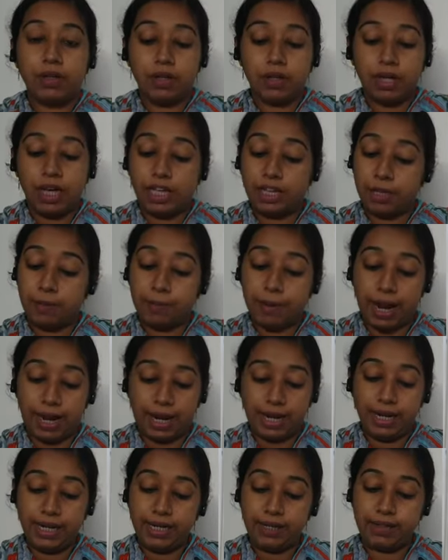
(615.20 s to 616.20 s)
In the
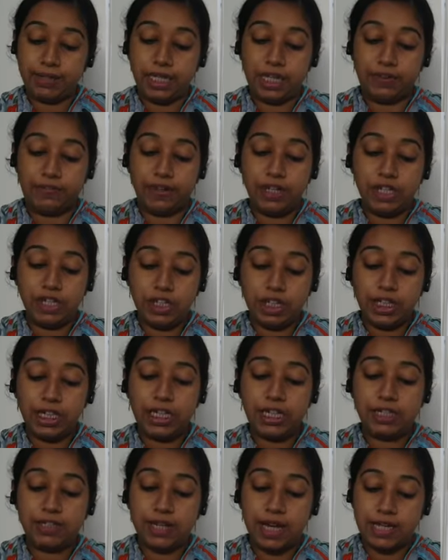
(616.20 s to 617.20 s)
bracket it is given
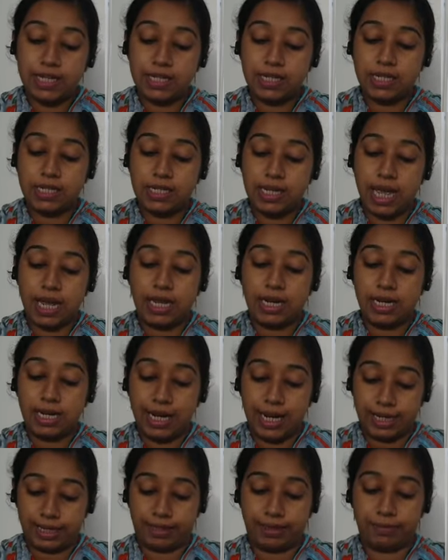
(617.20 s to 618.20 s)
she just sell
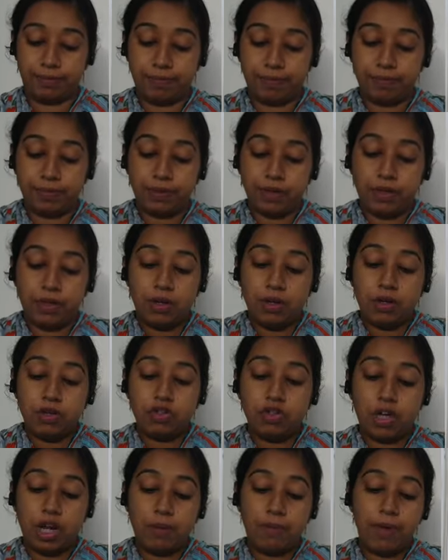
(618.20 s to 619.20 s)
it. So
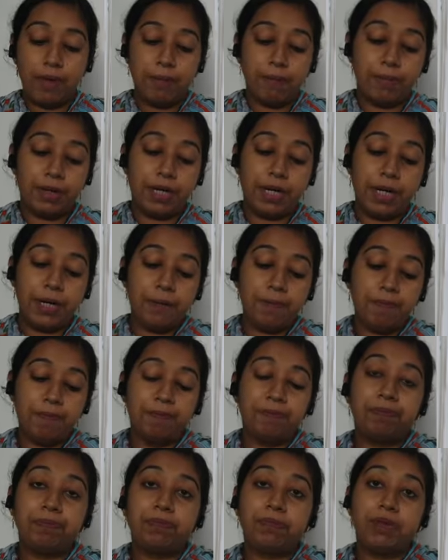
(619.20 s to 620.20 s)
remember,
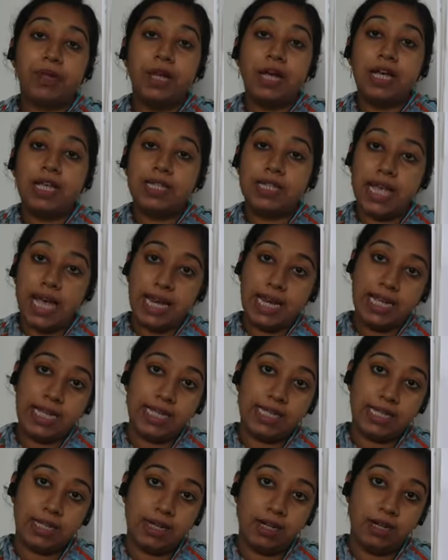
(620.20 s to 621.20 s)
sell is
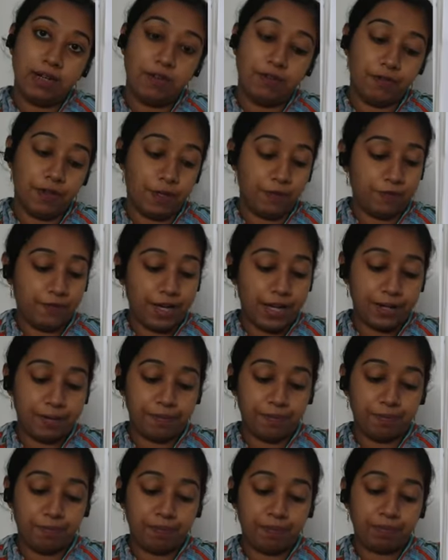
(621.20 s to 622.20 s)
a verb
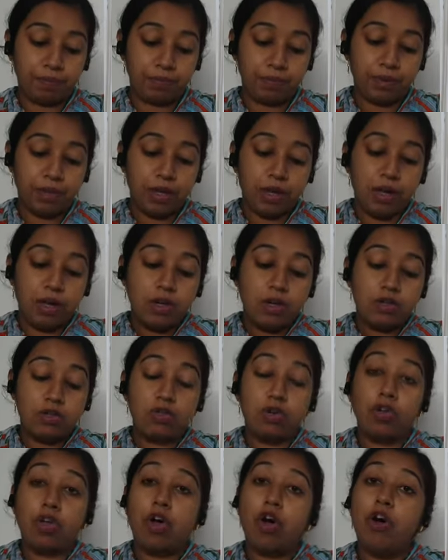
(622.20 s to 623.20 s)
1. So
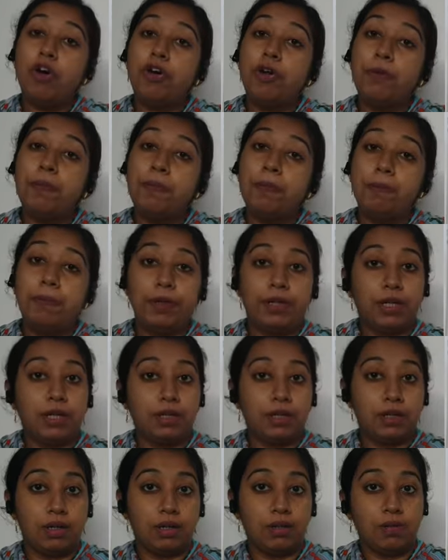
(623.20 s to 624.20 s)
you're going to put
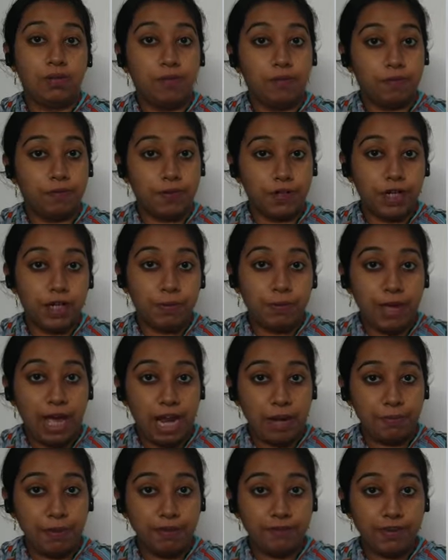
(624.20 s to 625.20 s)
a verb,
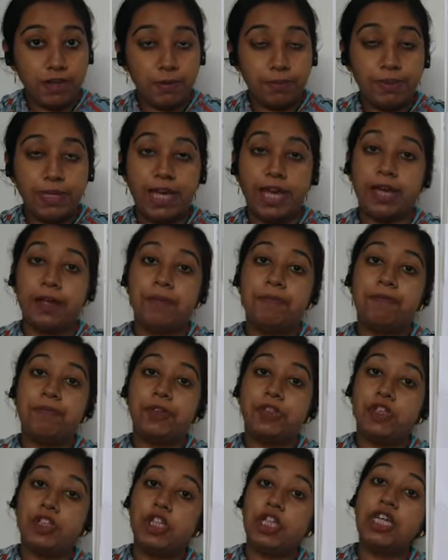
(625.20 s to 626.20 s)
helping verb there.
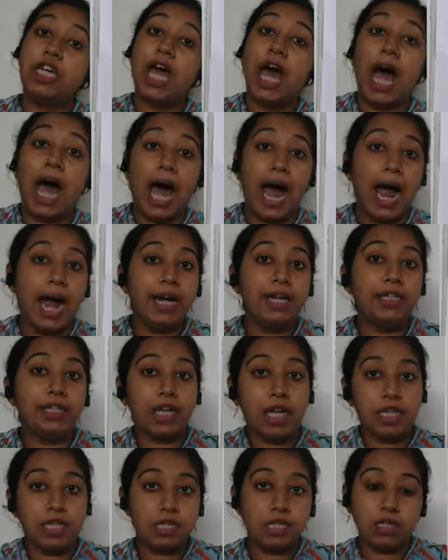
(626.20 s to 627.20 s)
She had
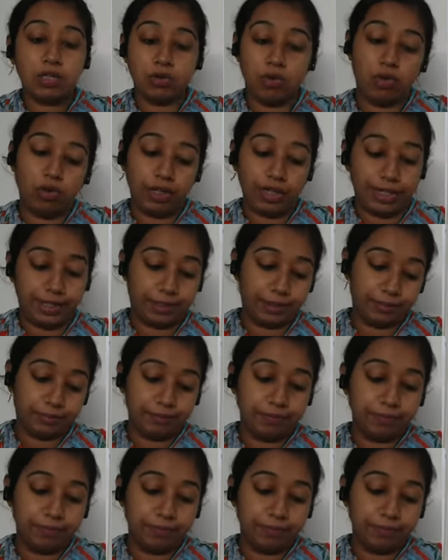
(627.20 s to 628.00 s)
just sold it.